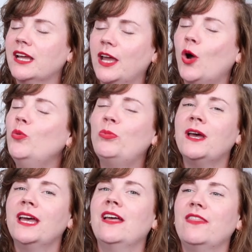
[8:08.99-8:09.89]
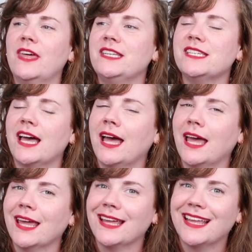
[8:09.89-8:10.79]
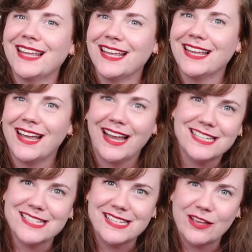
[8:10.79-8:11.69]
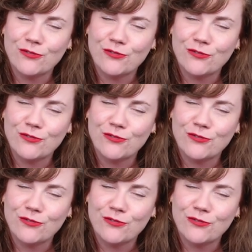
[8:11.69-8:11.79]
I hope to see